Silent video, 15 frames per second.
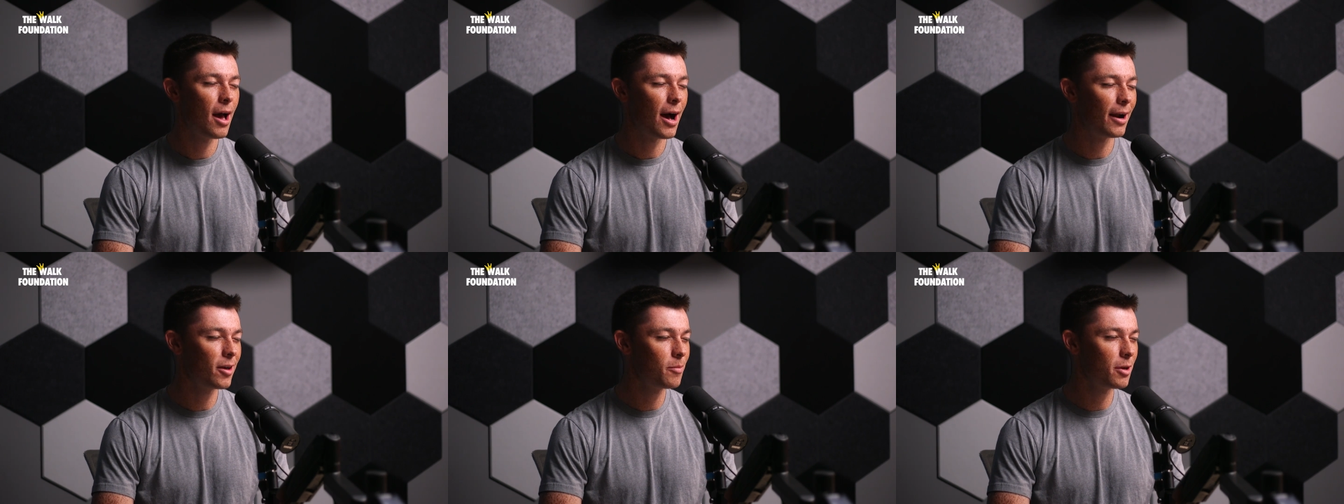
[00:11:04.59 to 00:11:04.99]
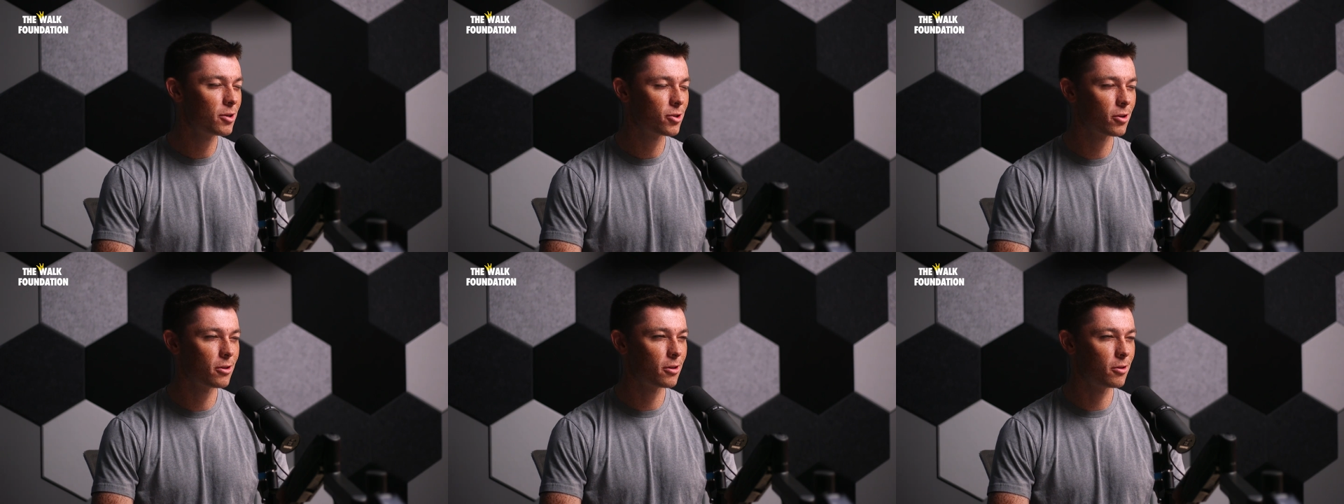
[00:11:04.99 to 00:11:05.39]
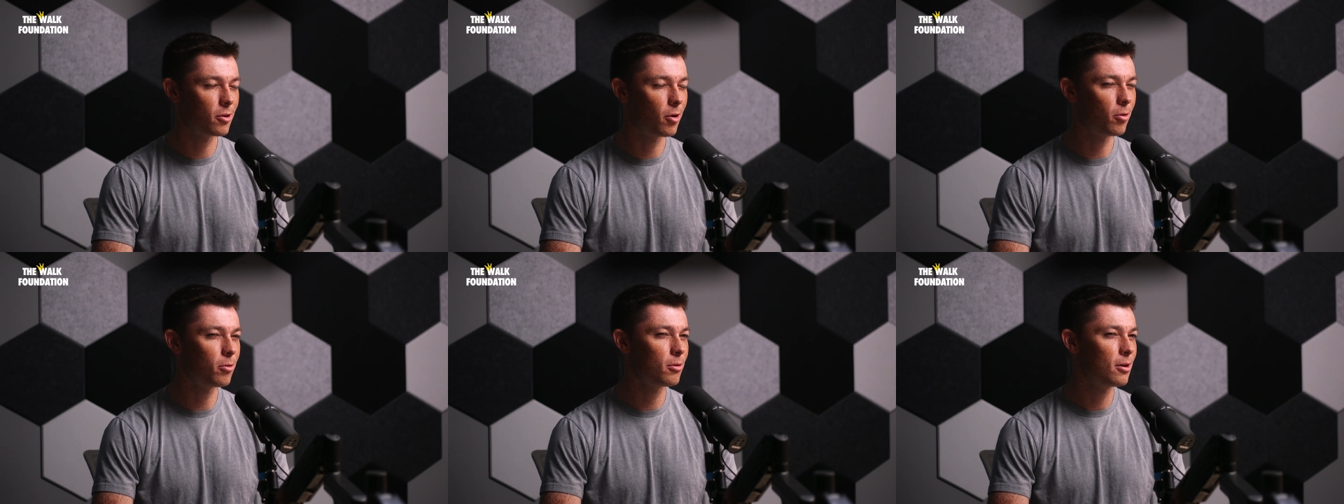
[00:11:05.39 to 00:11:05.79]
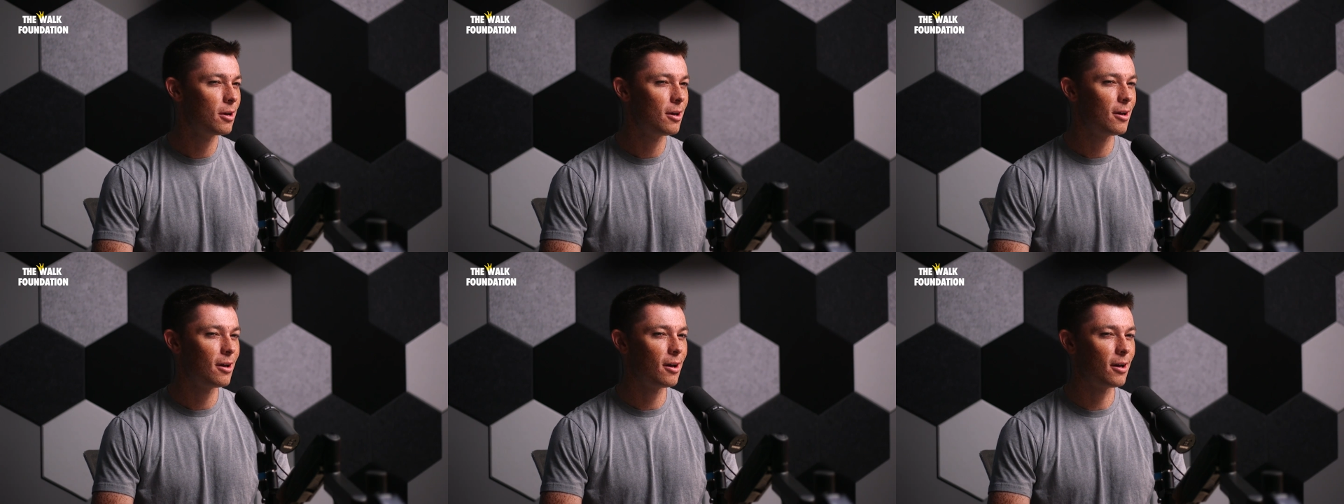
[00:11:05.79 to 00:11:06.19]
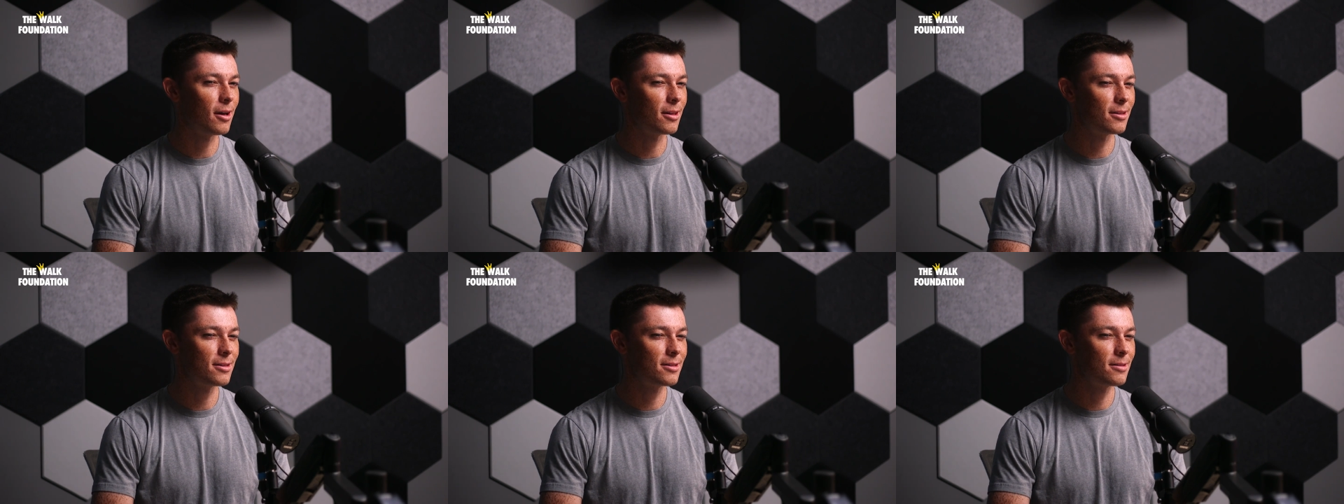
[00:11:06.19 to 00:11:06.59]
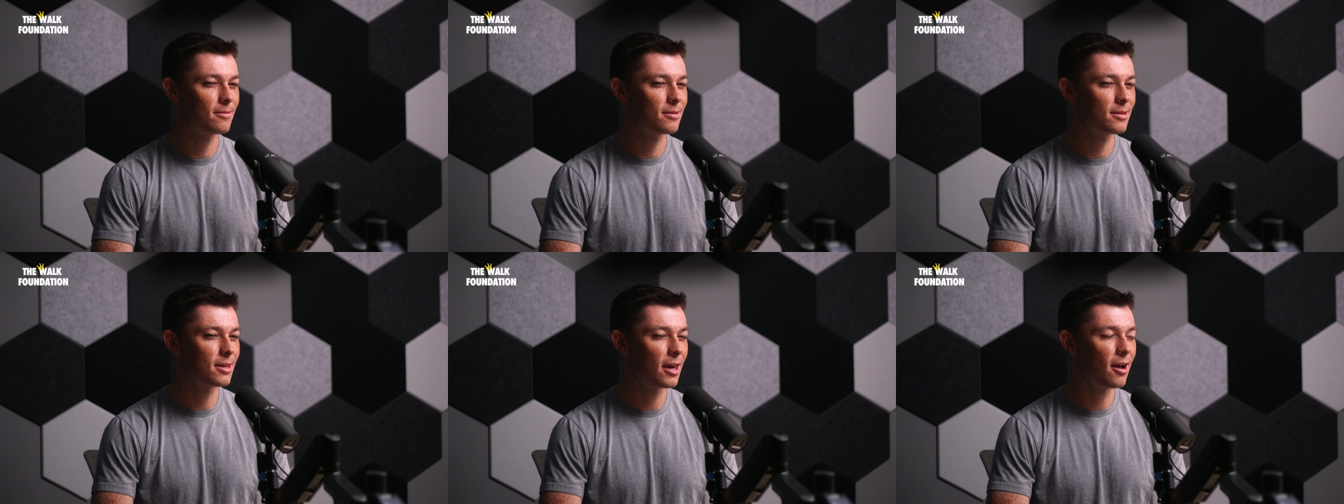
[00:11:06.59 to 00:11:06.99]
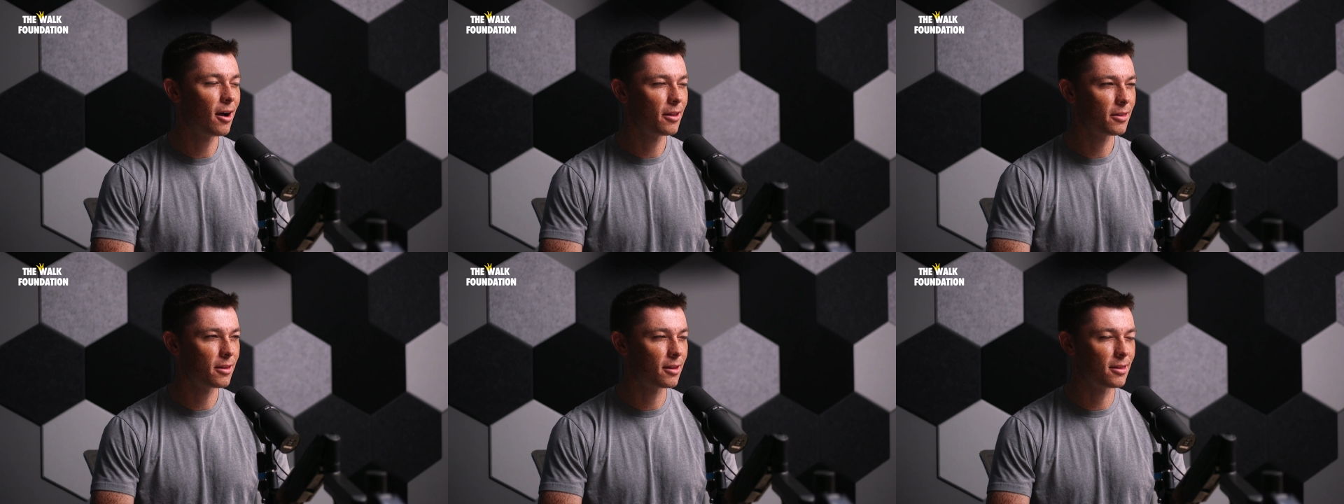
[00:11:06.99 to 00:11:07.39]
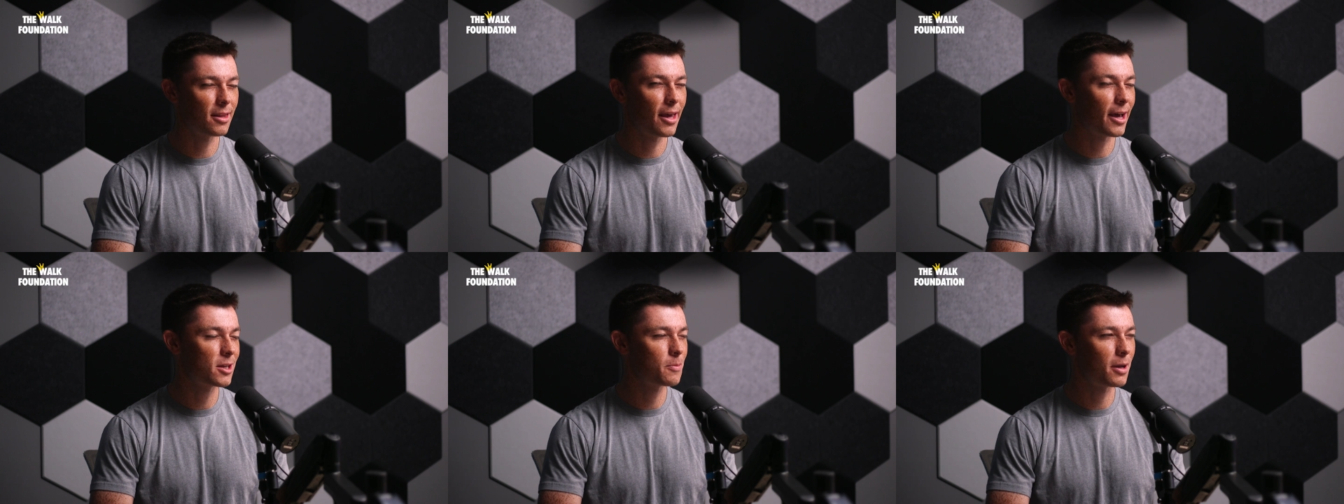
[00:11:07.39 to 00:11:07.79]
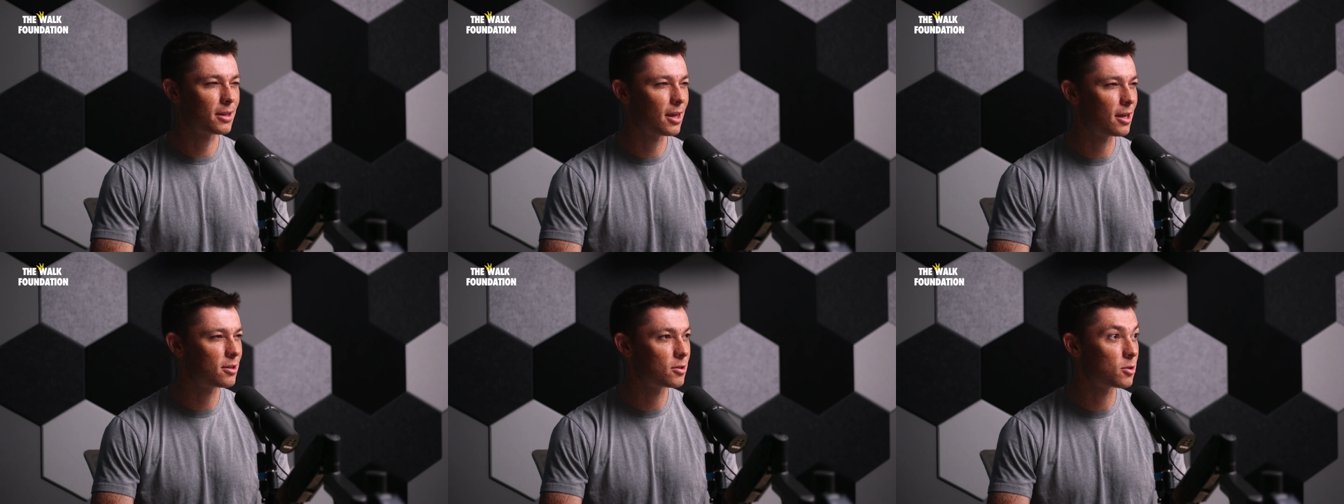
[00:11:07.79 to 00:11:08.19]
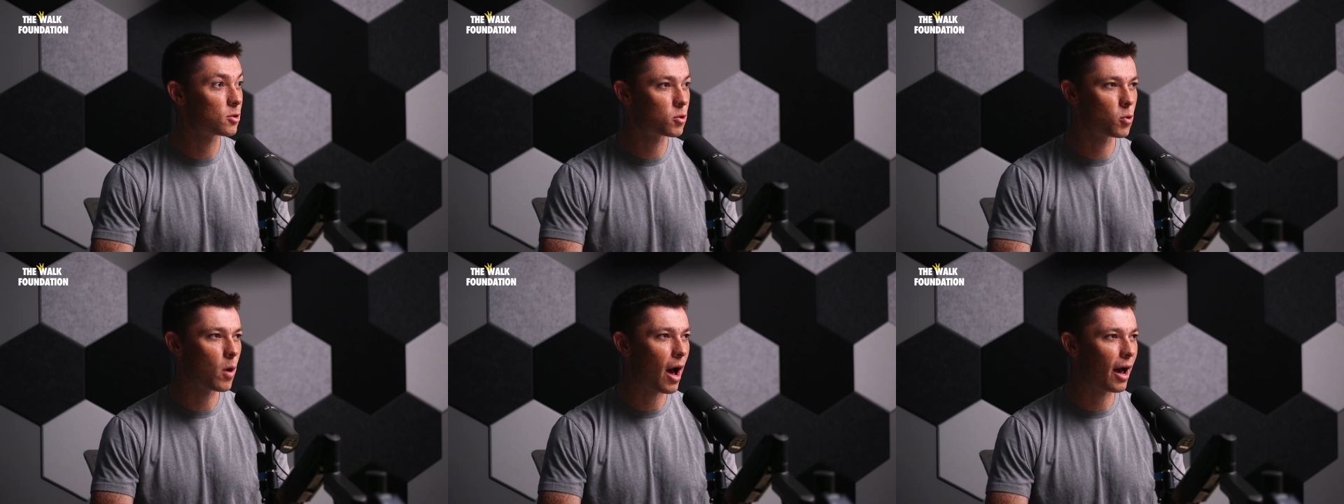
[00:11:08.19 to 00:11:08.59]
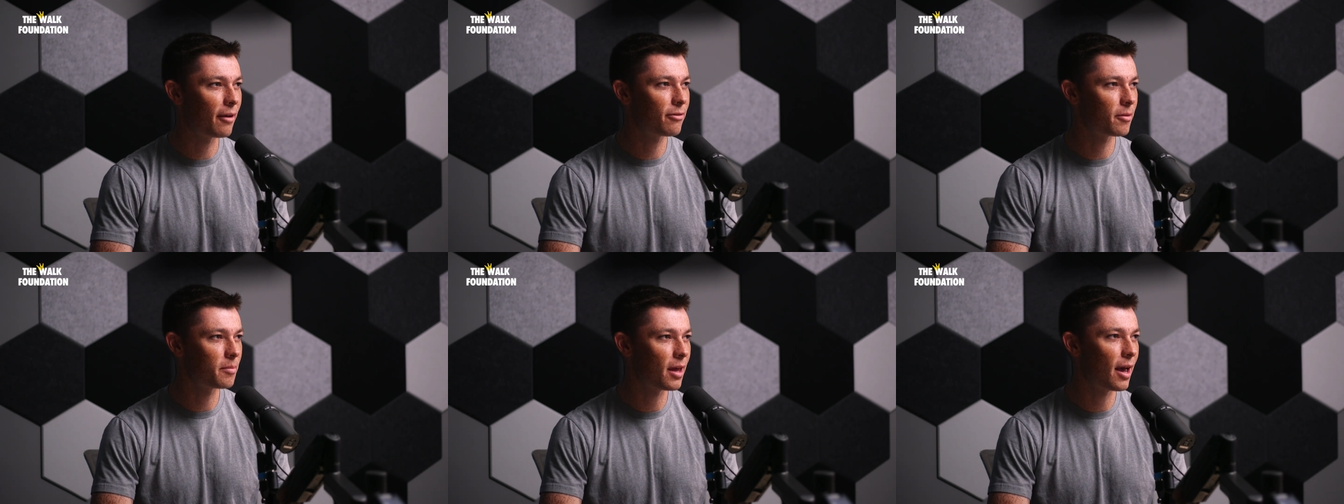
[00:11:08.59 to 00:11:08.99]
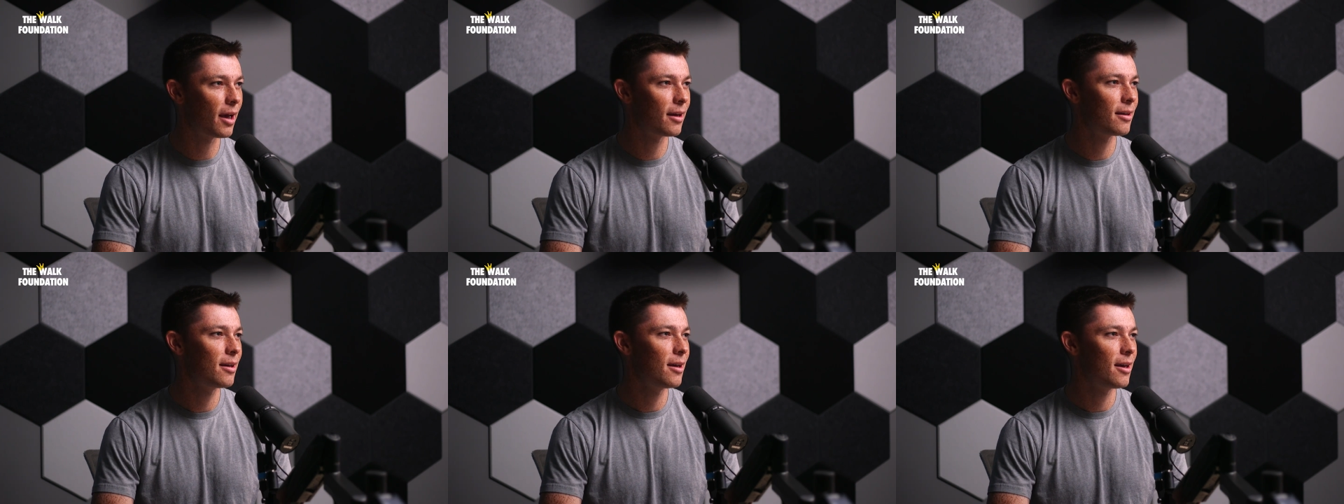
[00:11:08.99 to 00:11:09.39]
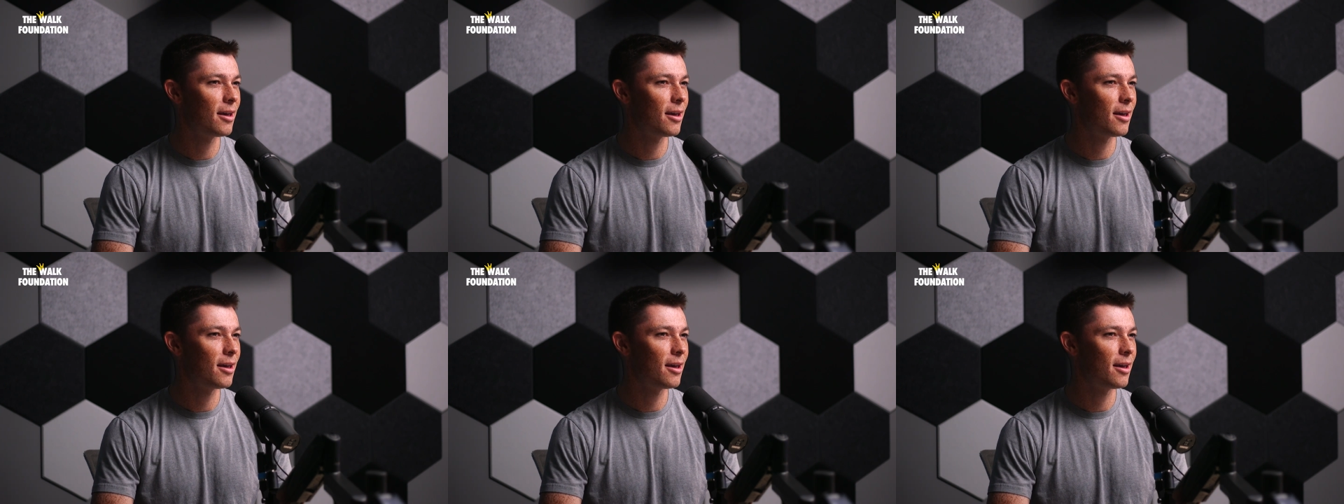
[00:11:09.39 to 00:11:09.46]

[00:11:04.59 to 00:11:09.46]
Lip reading: How do you make sure that you don't take on the expectations too high from that